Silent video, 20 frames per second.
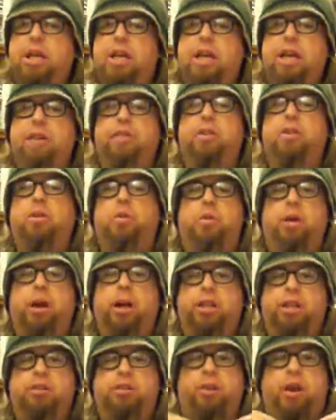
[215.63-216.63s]
even though I
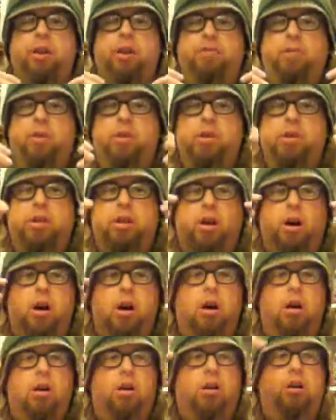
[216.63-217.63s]
did try to focus on
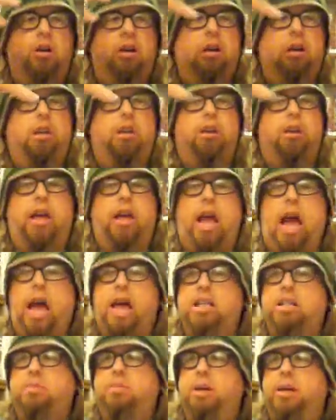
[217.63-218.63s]
all the
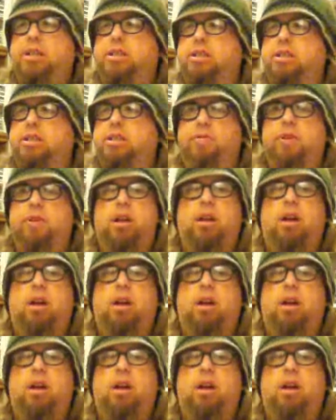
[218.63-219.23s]
aspects of